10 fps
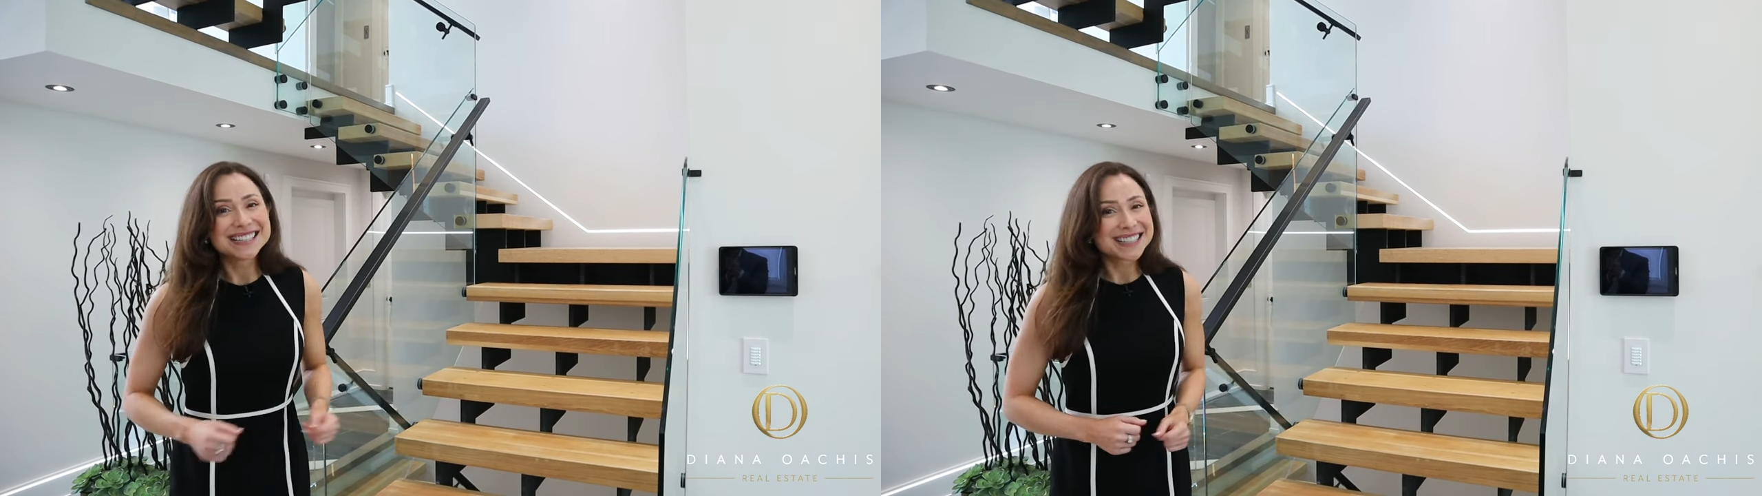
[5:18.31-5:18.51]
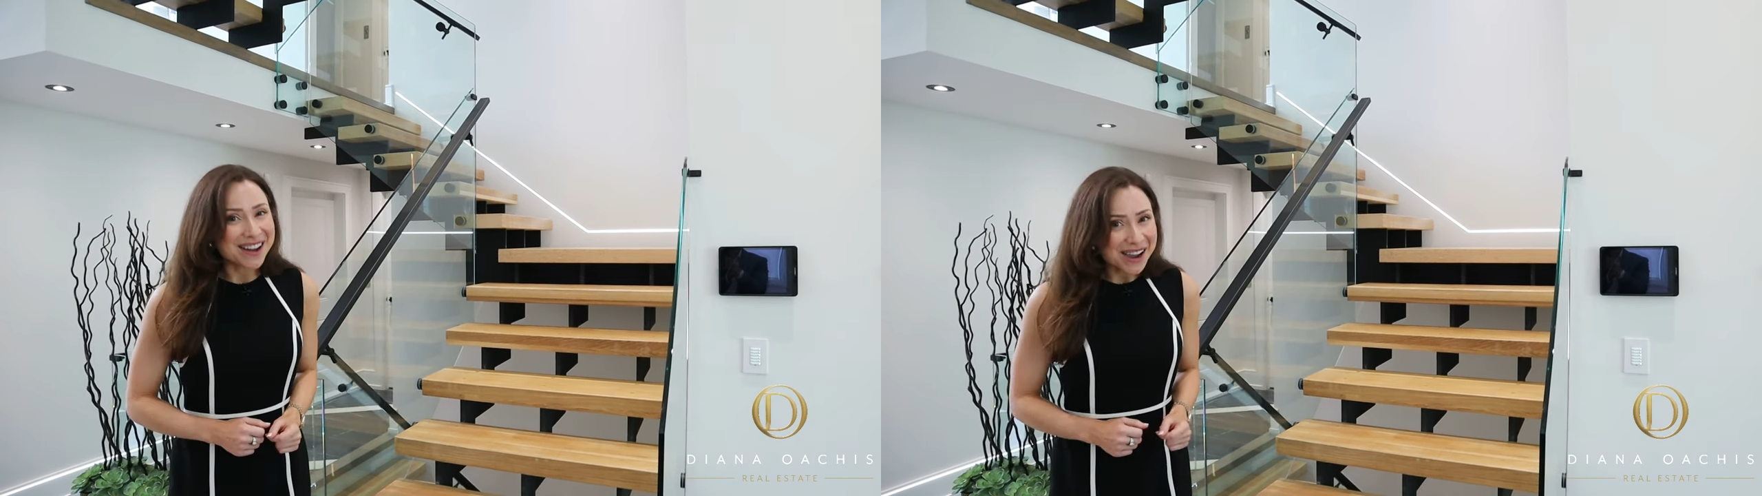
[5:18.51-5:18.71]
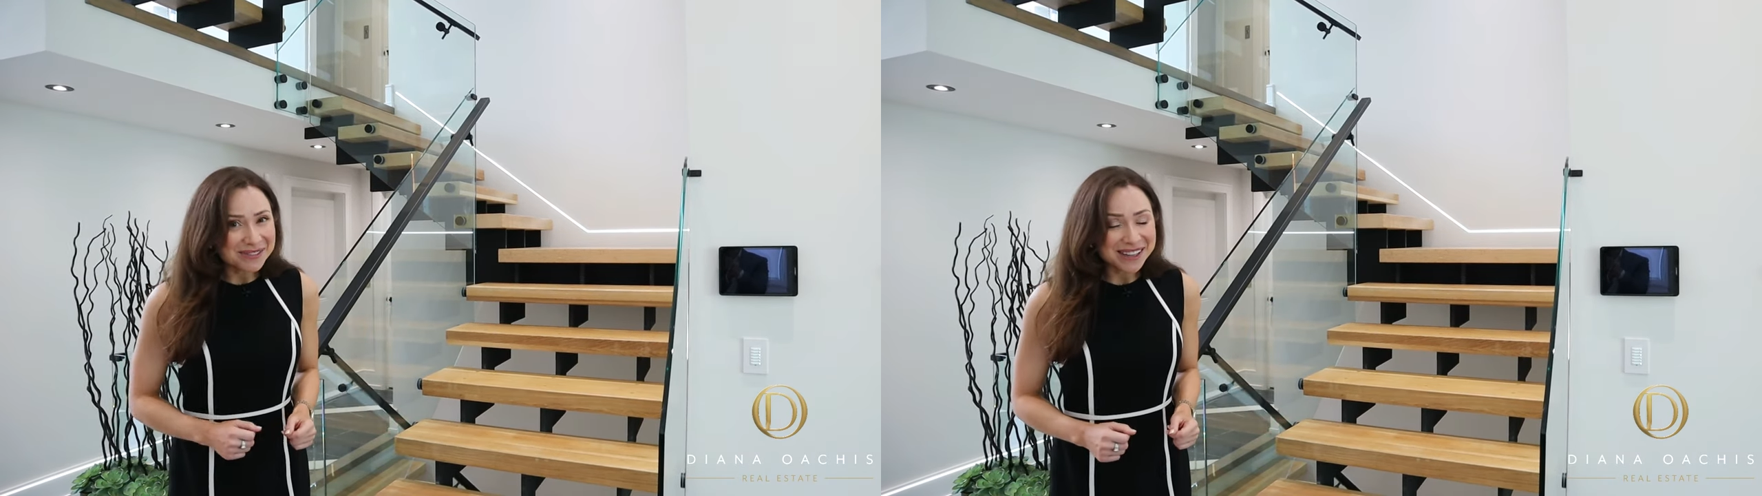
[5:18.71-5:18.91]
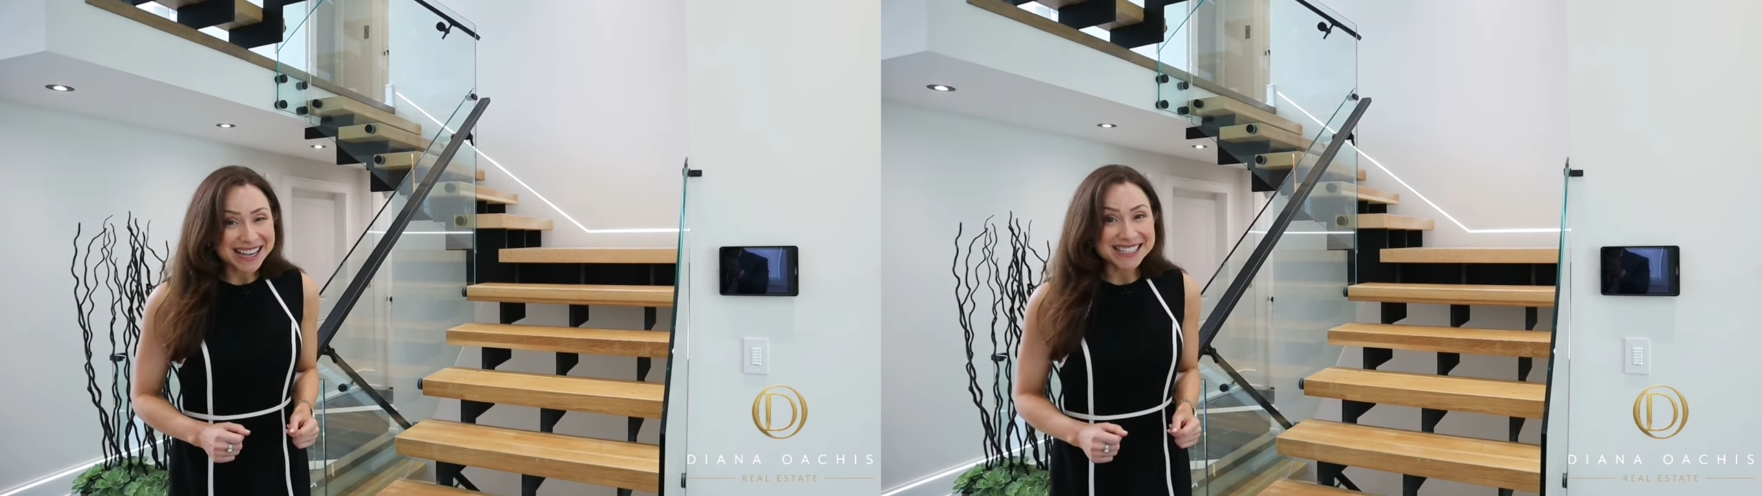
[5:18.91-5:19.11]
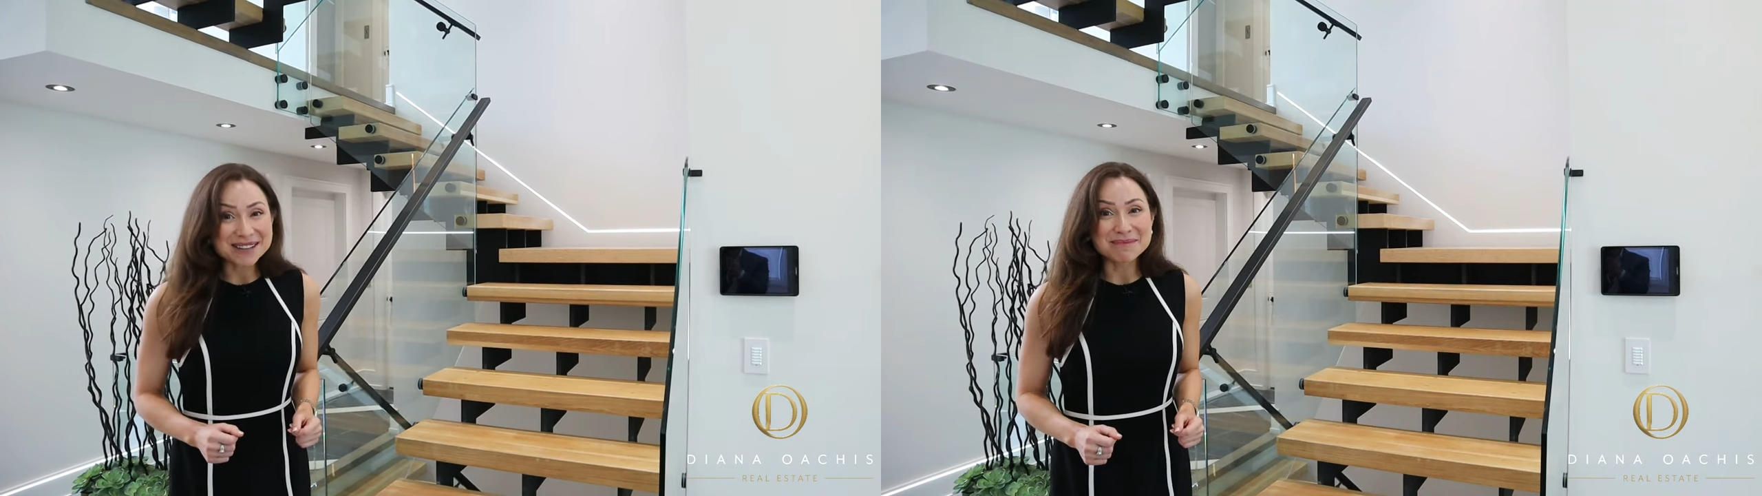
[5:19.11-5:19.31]
Did I
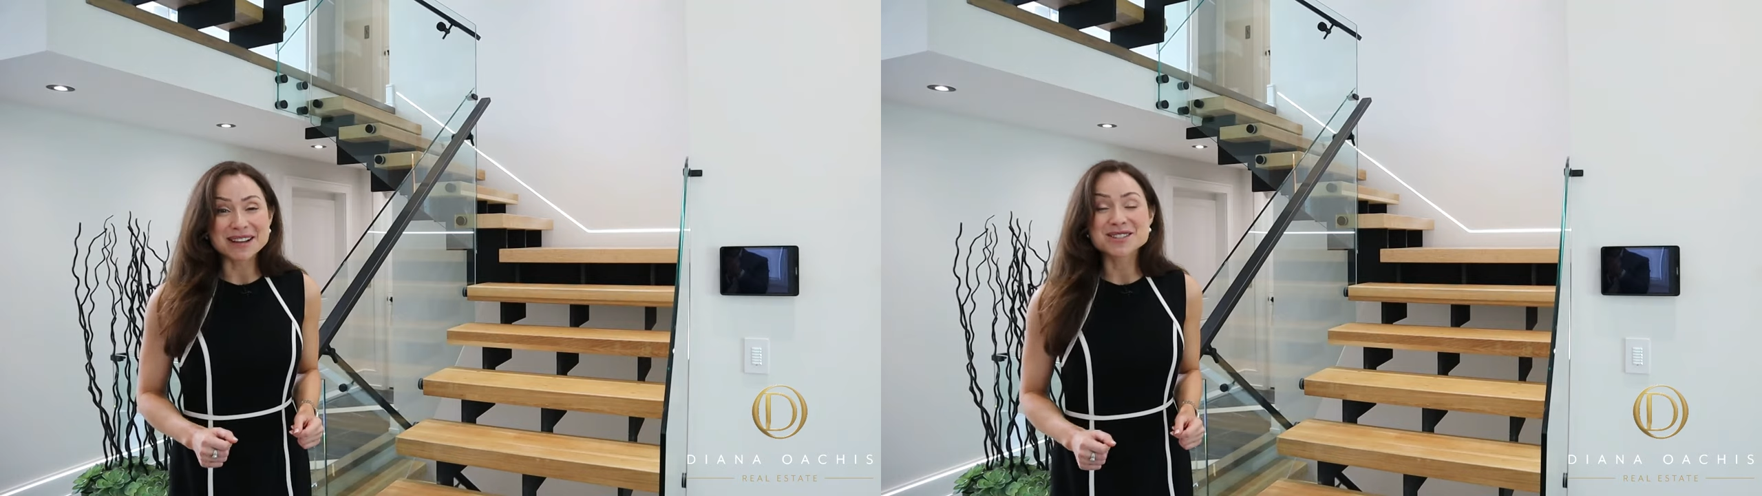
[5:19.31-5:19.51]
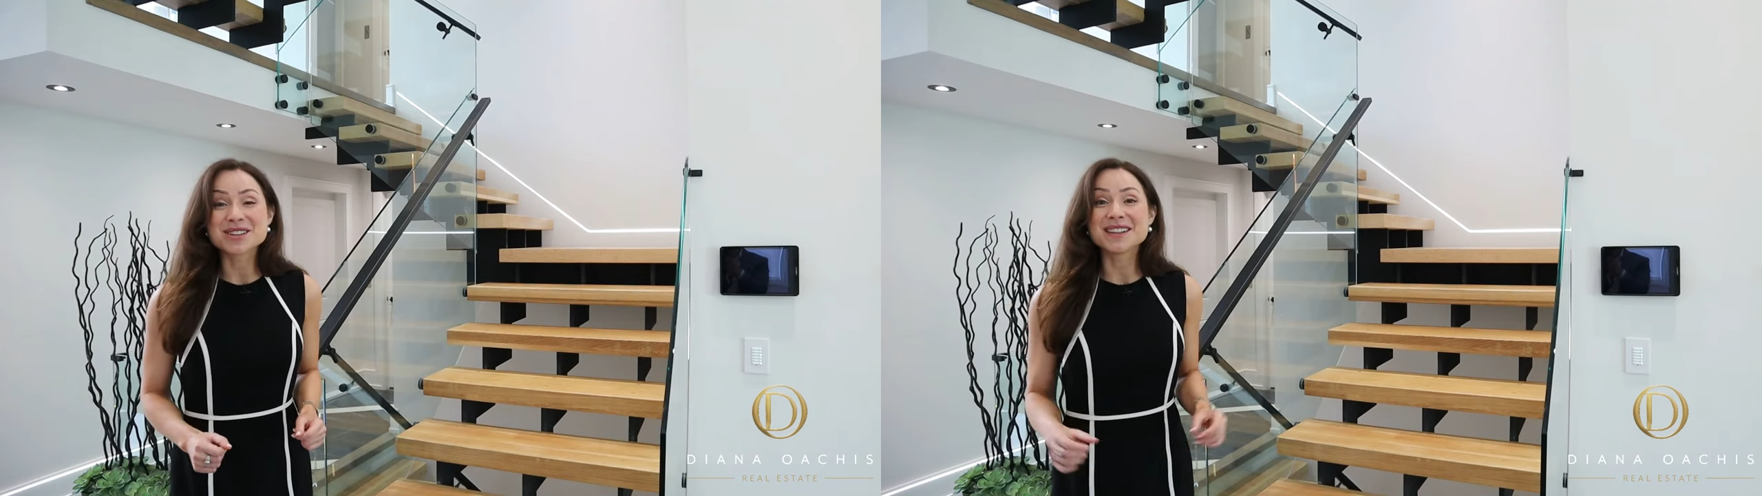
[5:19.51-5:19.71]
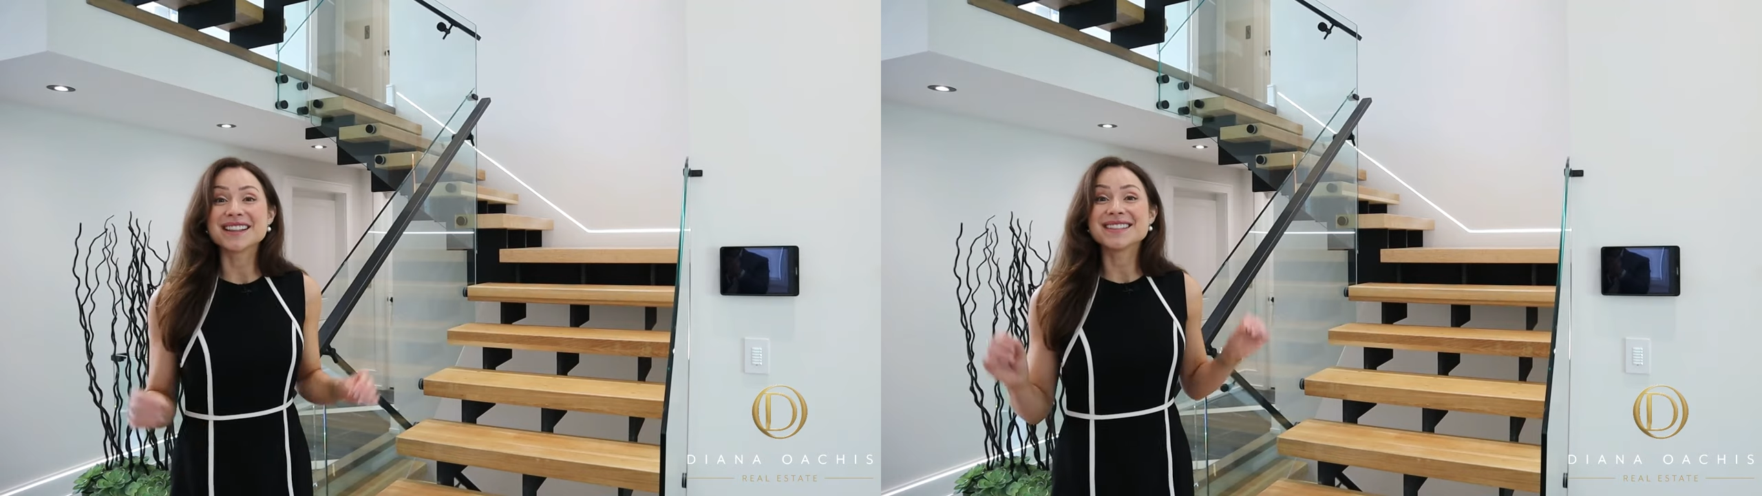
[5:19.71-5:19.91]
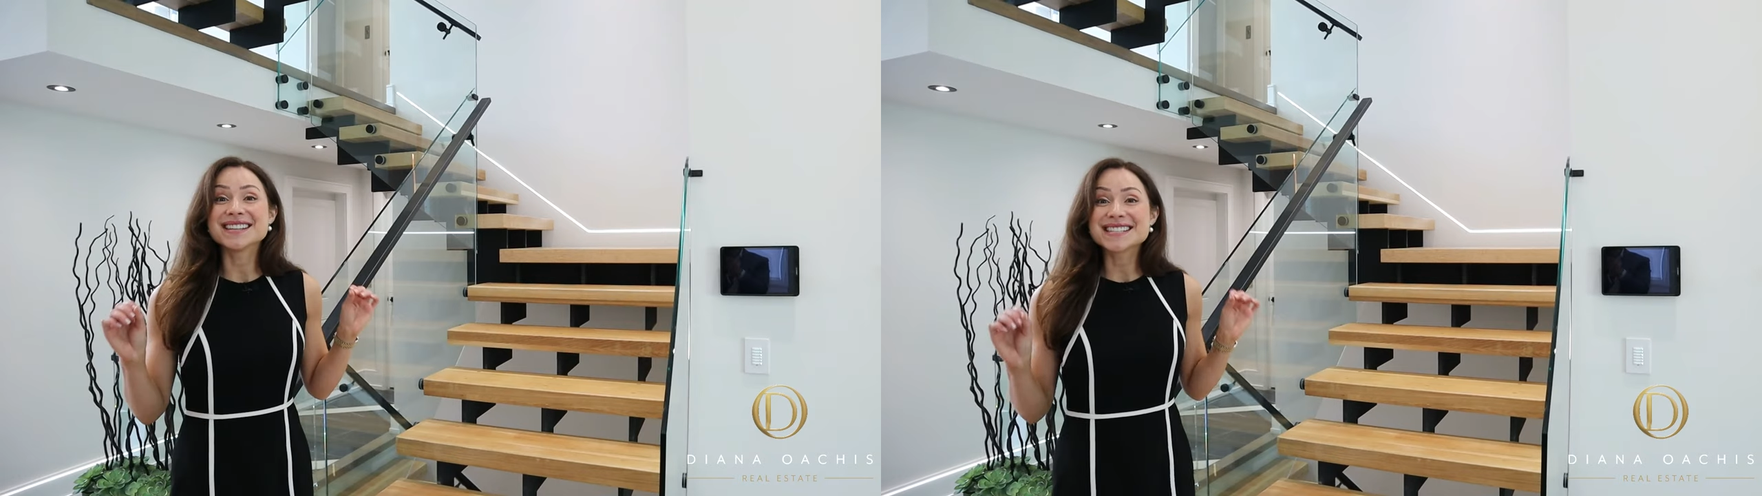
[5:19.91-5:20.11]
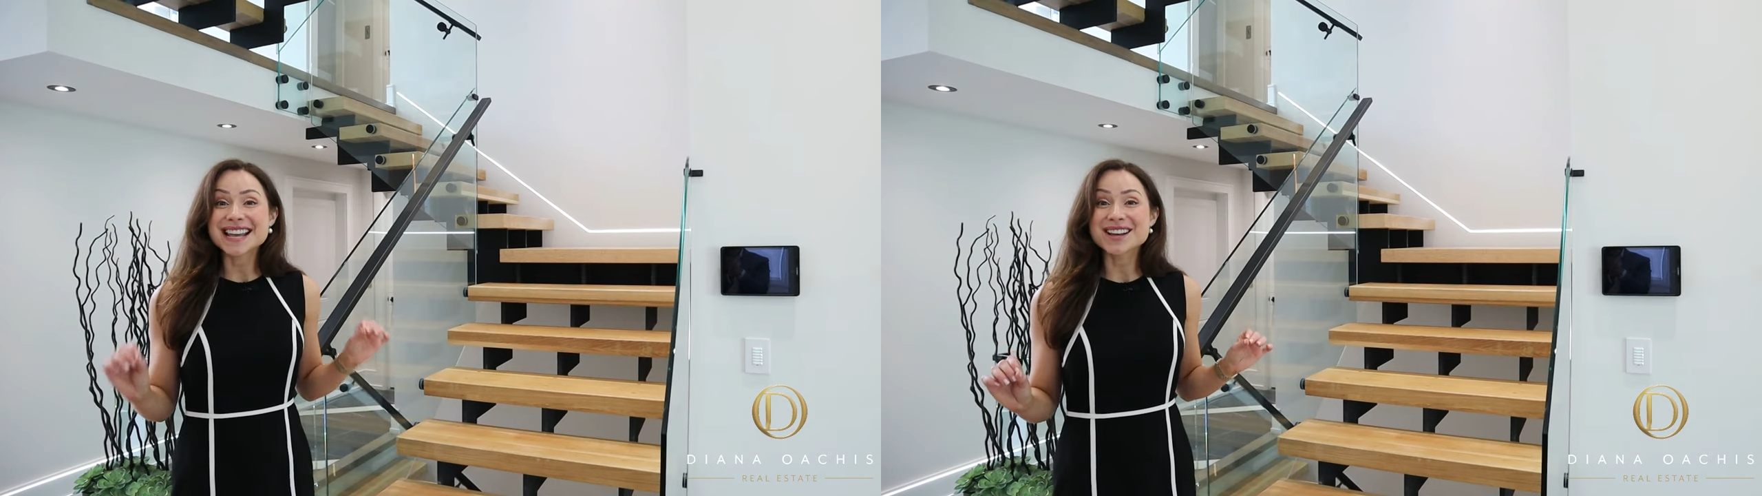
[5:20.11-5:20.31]
forget to mention that
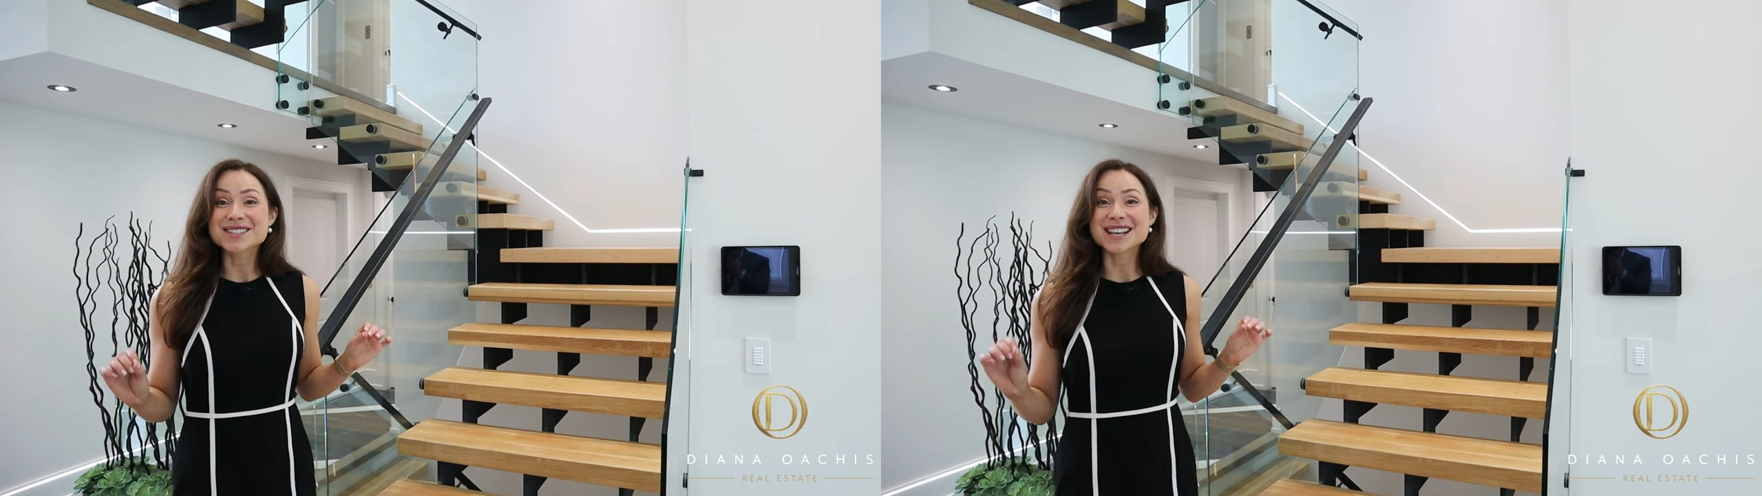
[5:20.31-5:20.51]
this house